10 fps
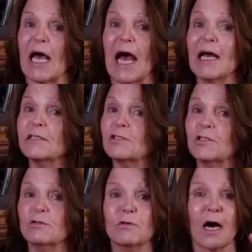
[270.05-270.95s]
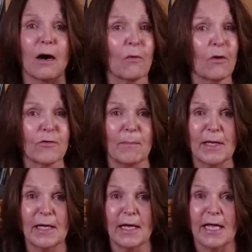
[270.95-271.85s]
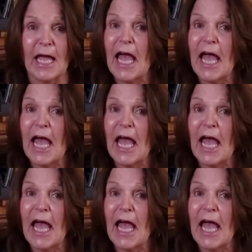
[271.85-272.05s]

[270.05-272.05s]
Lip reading: I do not want to be